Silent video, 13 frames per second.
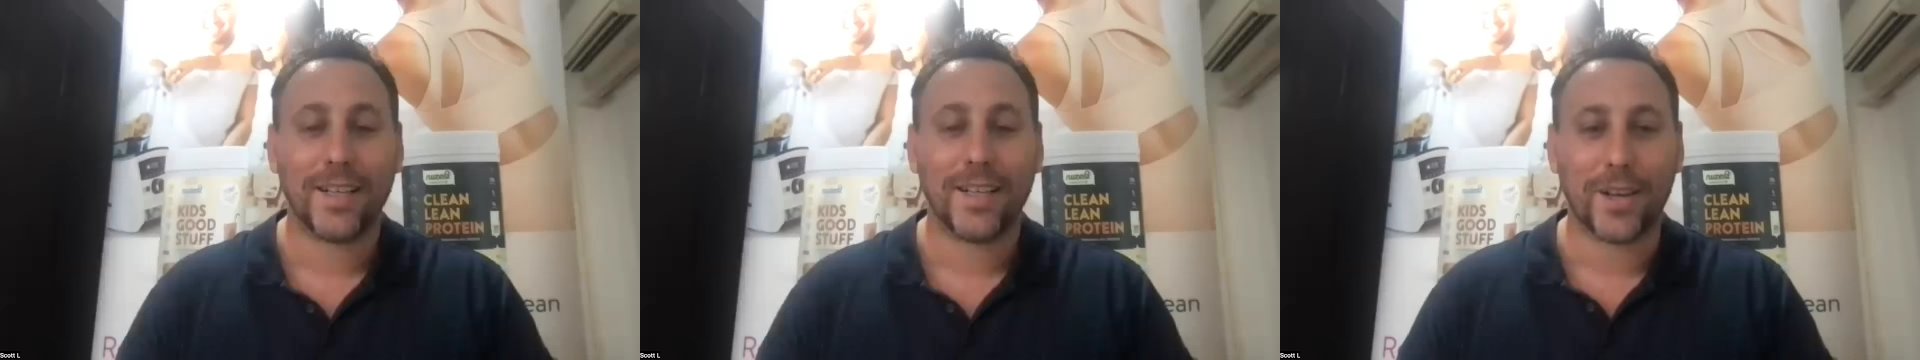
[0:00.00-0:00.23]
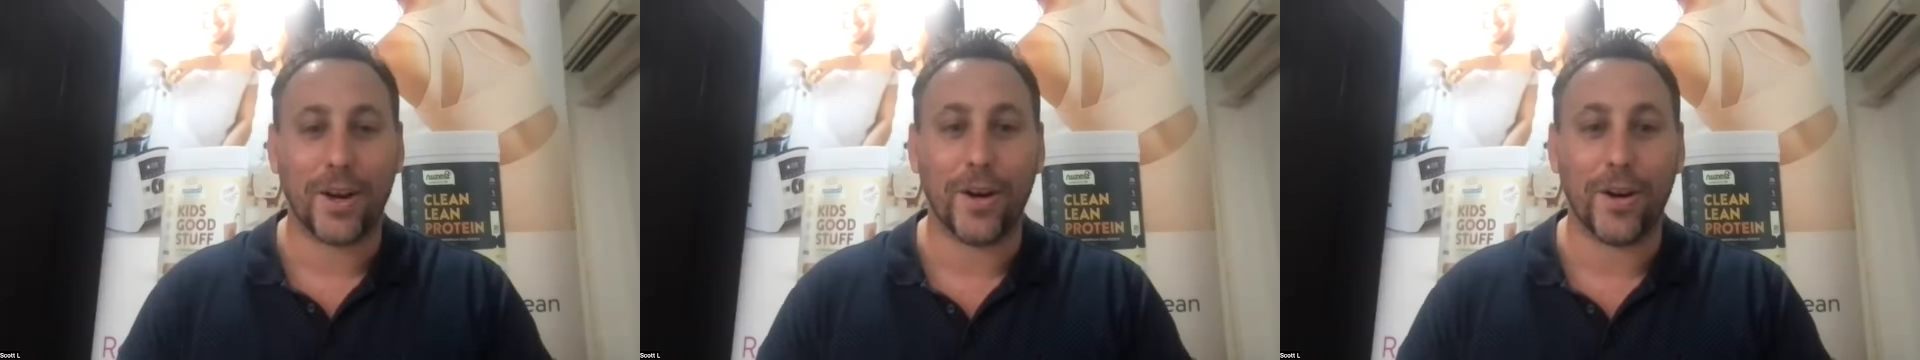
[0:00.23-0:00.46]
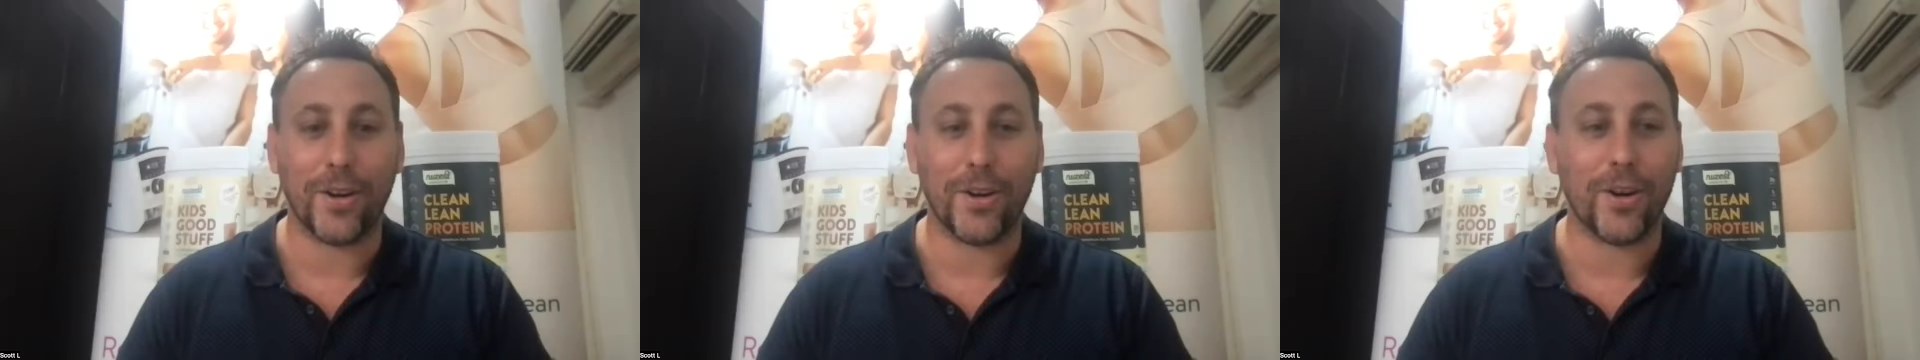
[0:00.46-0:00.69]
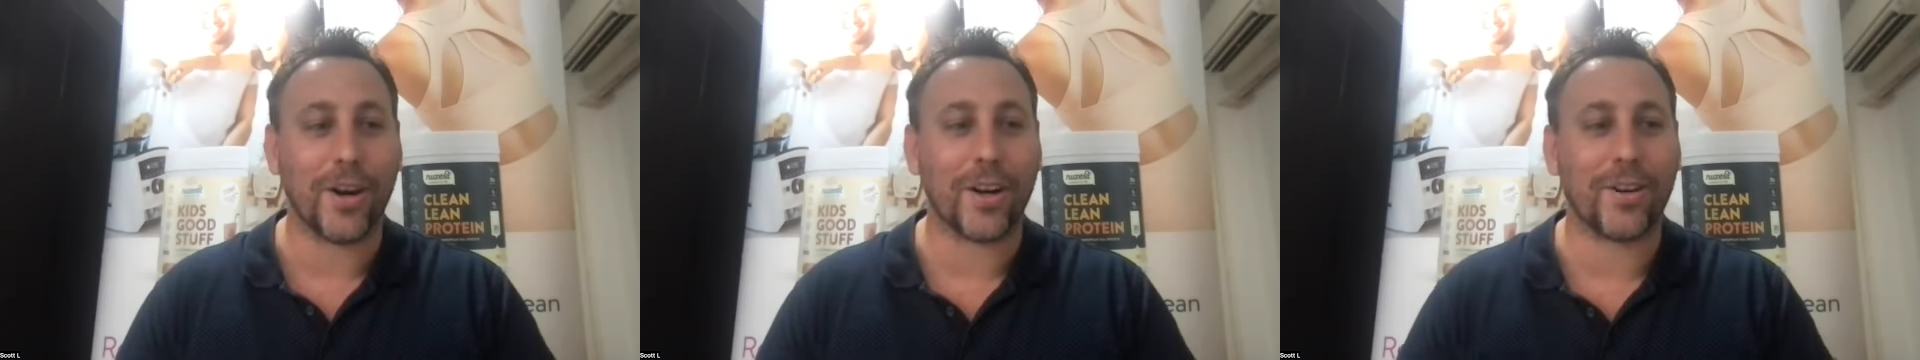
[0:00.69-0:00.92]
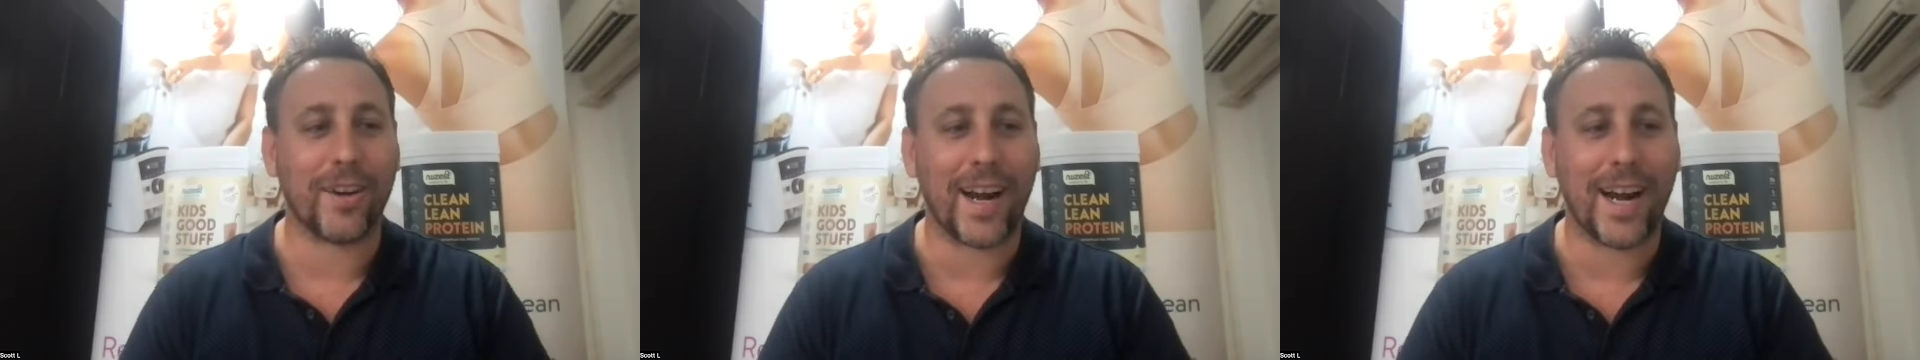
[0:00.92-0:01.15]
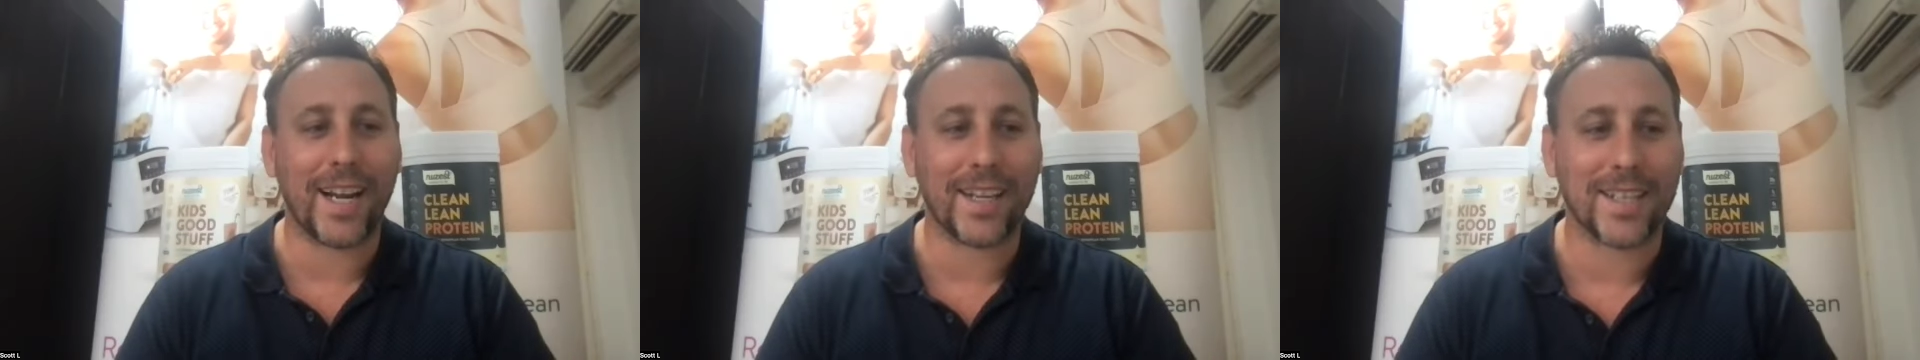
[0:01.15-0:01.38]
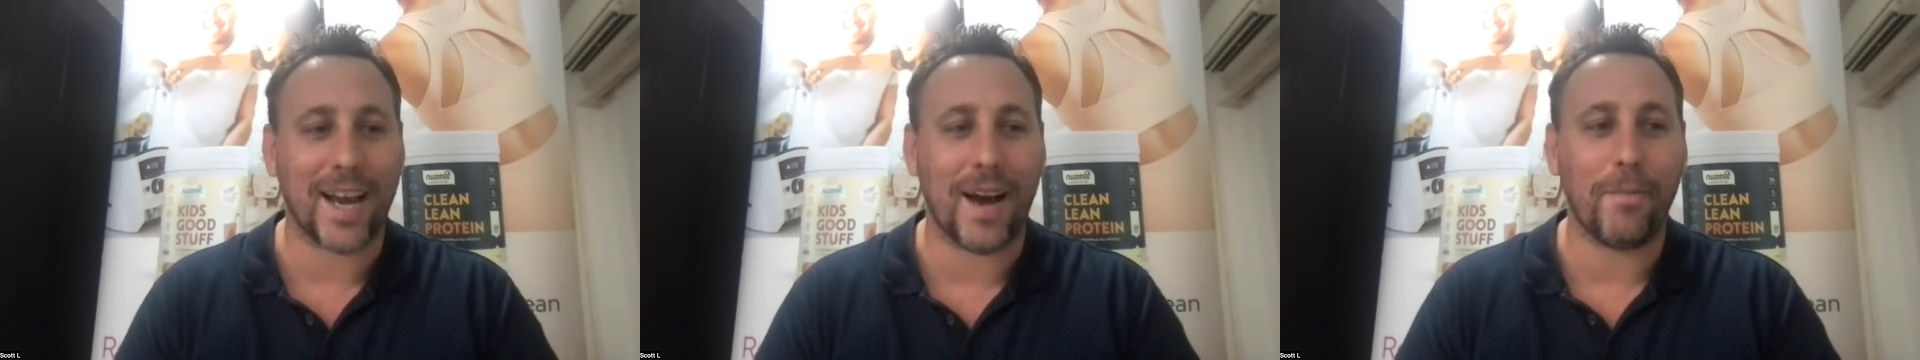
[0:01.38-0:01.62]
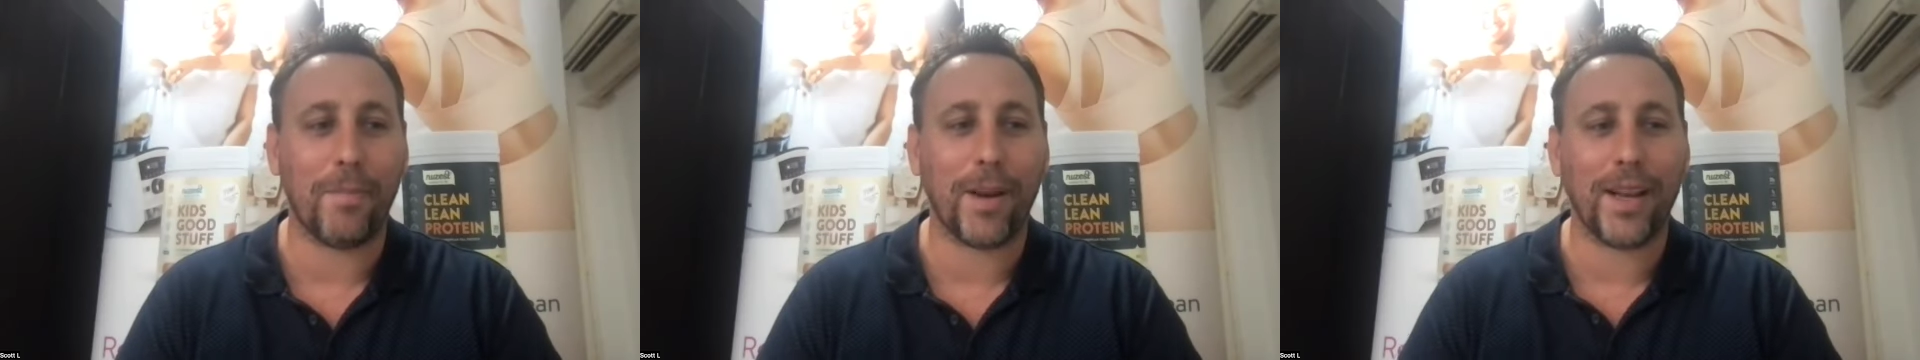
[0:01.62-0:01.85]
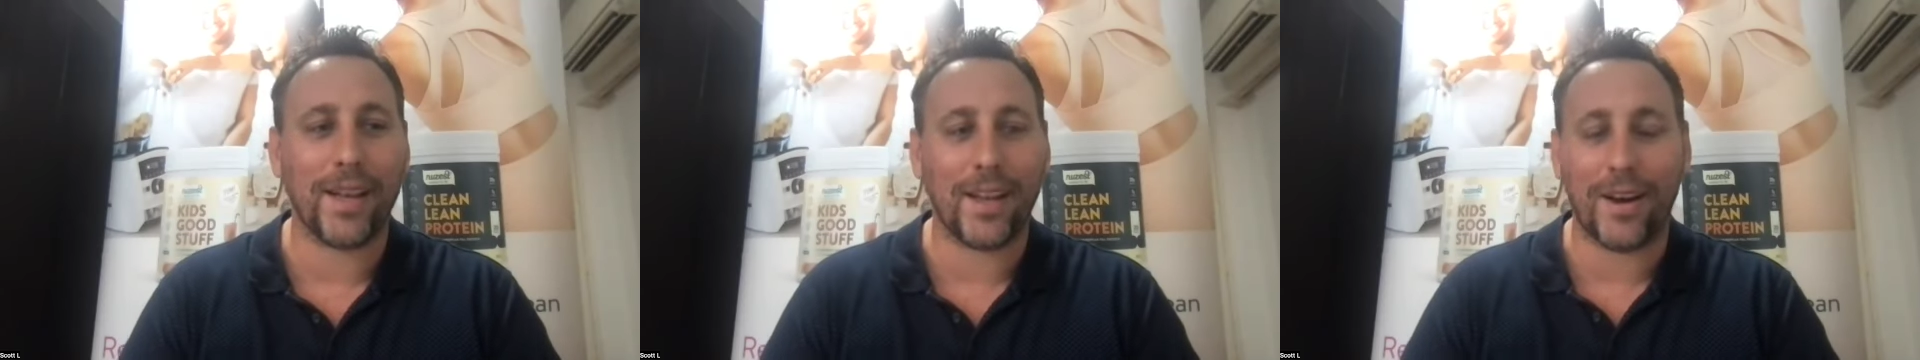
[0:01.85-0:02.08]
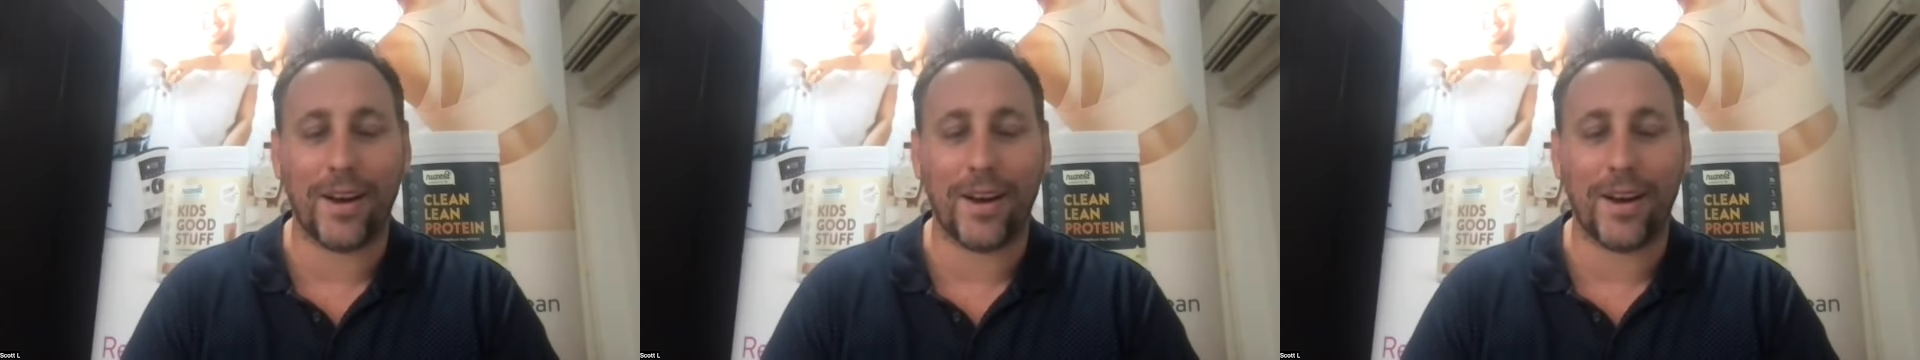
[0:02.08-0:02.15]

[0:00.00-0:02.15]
So you're a great example